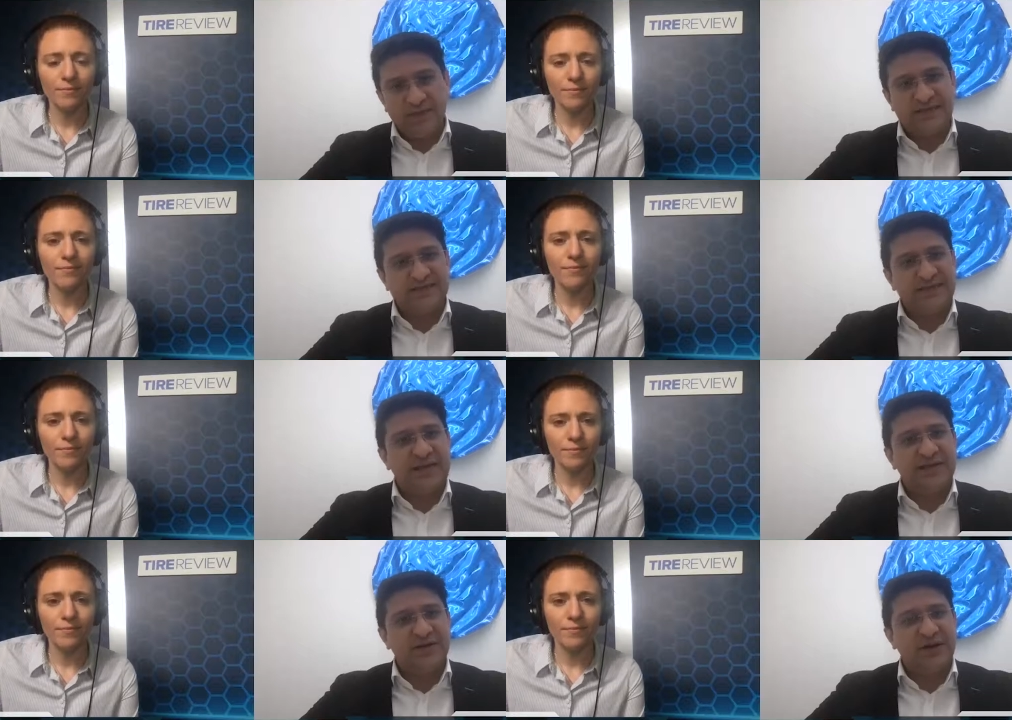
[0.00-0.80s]
Speaker 1: be
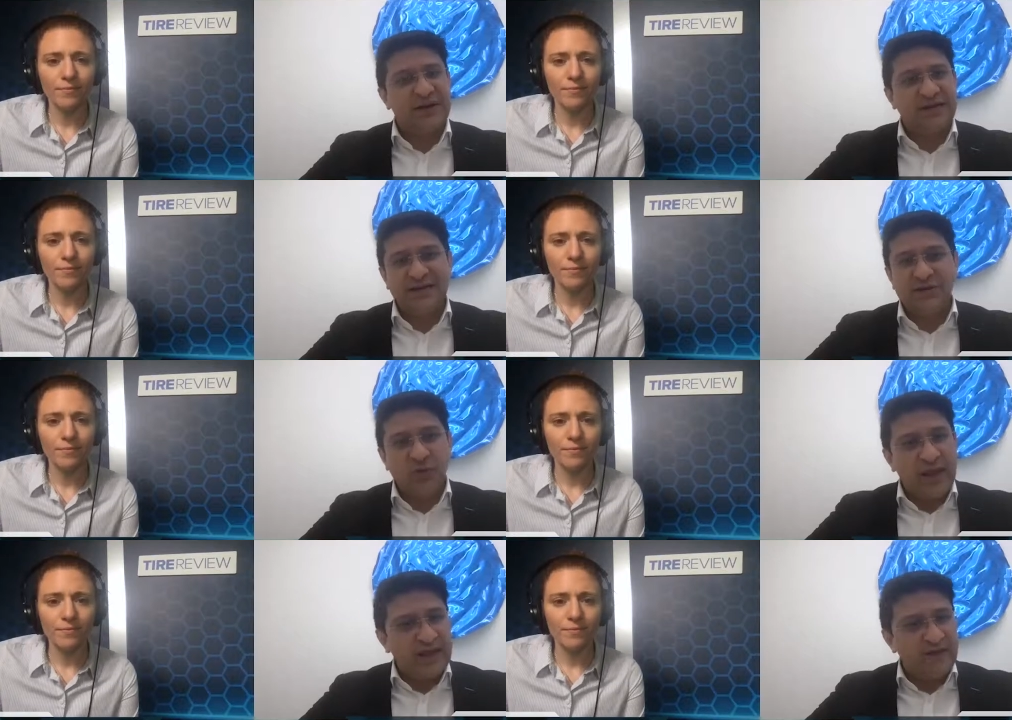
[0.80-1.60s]
selling directly
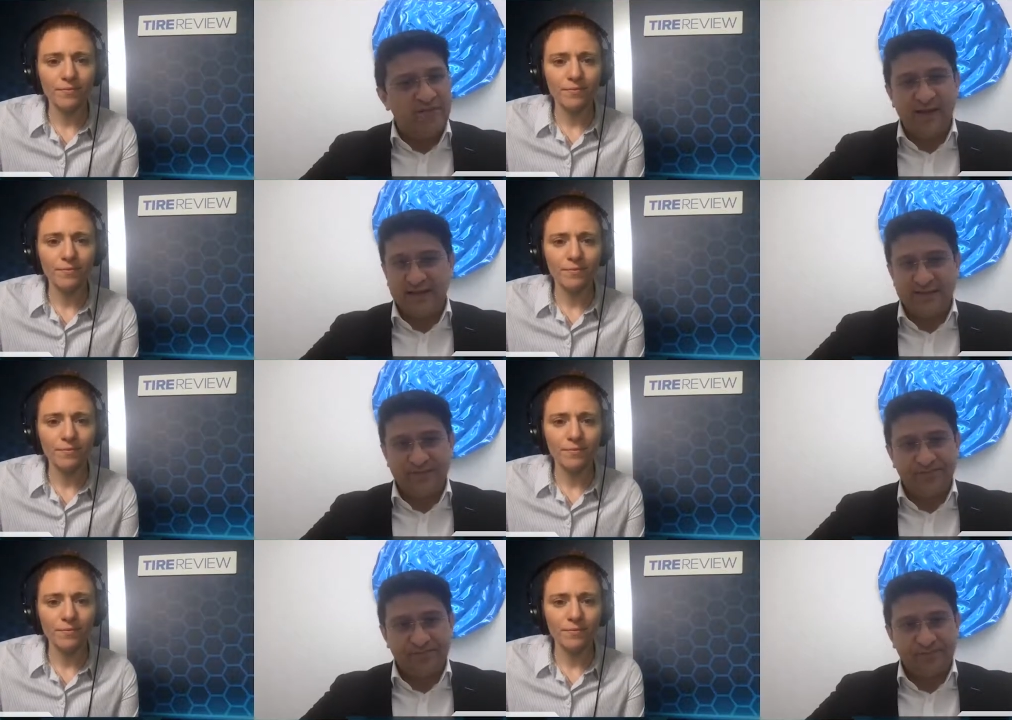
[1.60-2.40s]
to any fleet
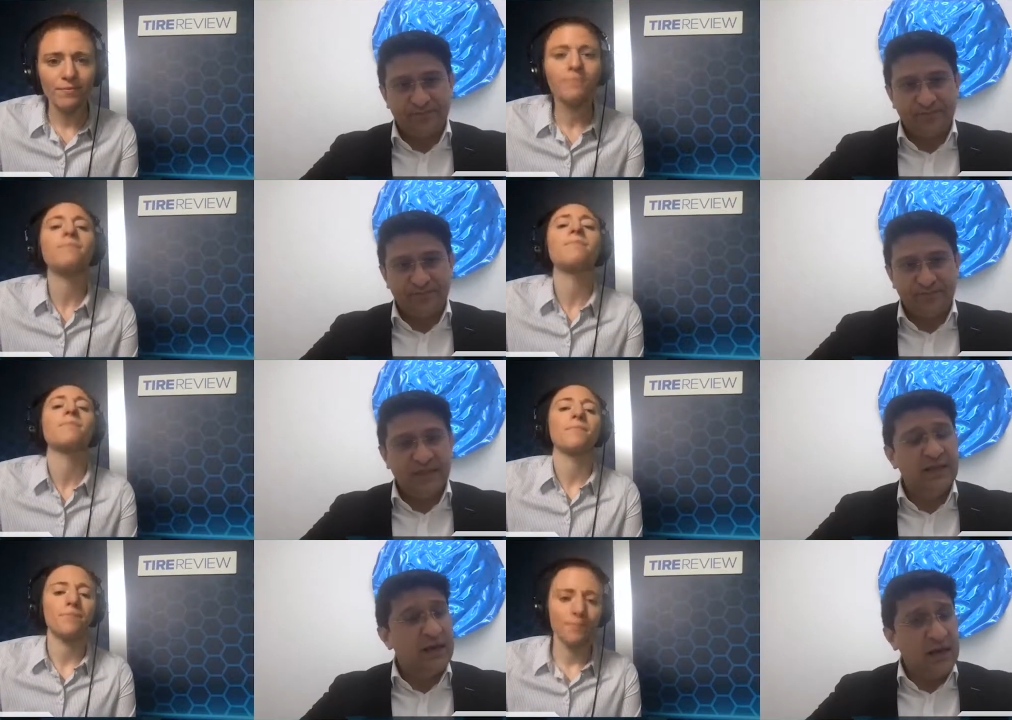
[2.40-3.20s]

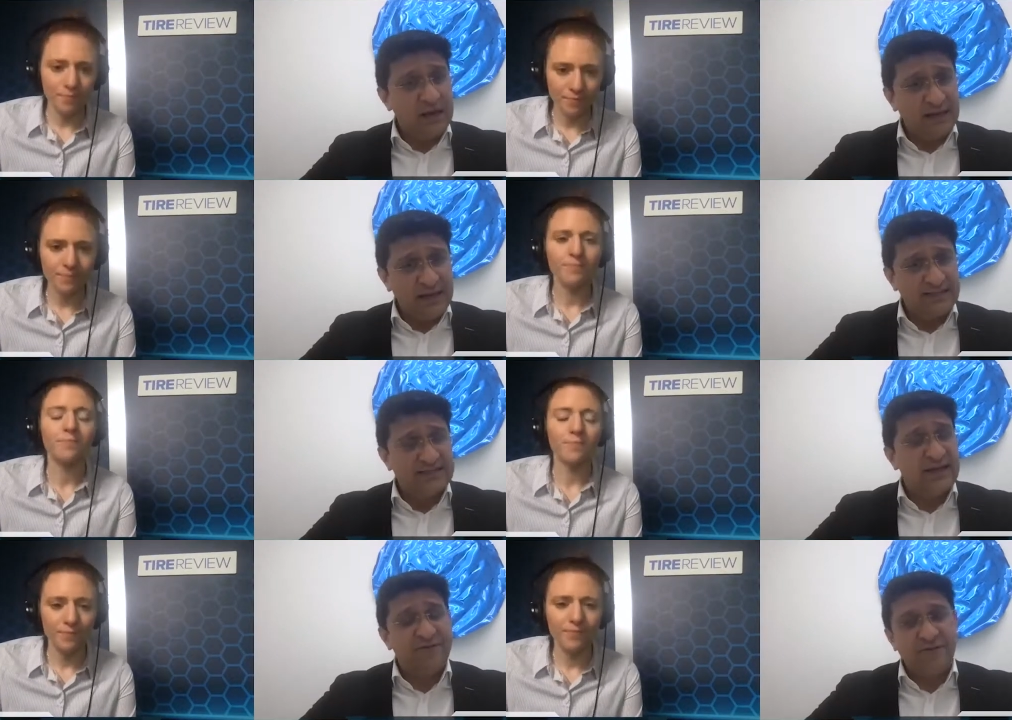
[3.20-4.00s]
unless
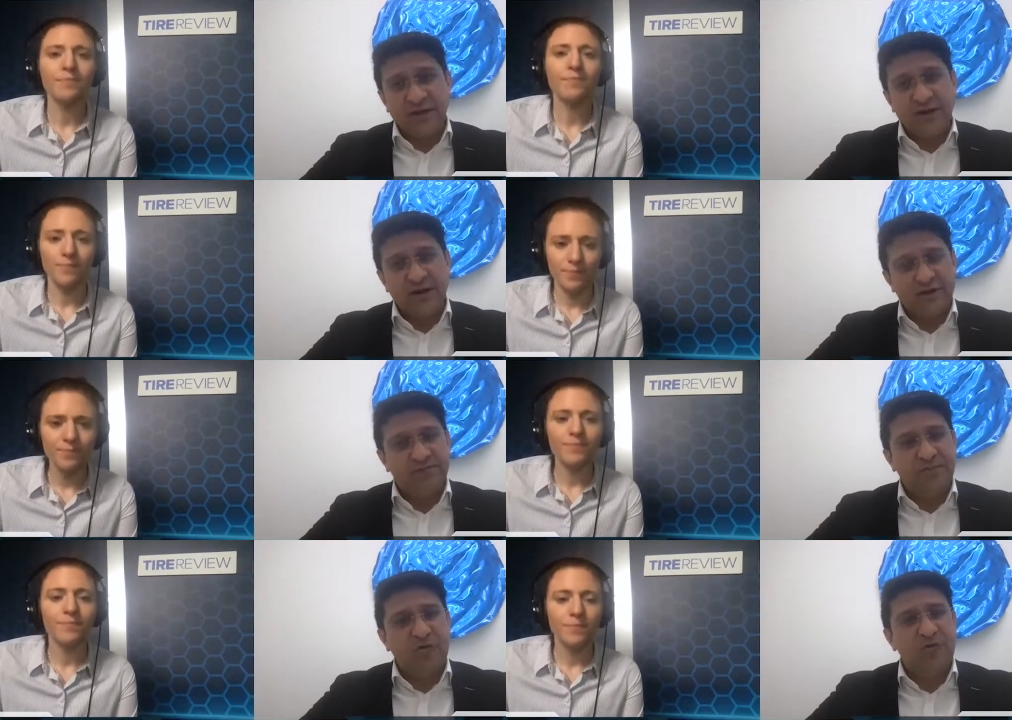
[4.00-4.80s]
they are
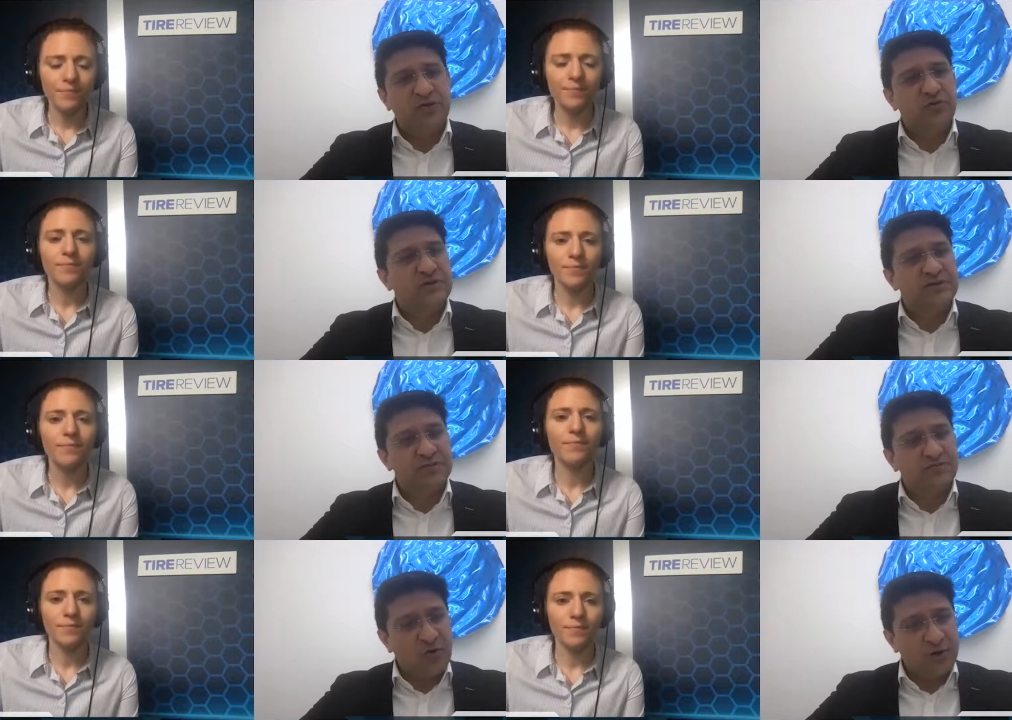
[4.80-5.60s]
1,500 power units
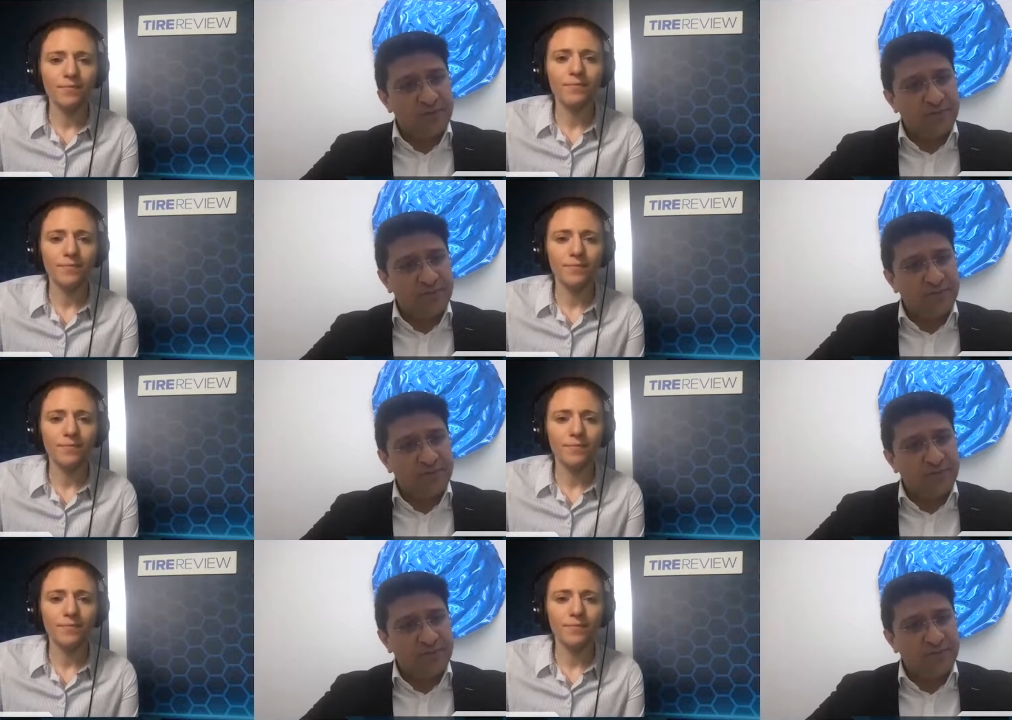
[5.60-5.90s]
and more.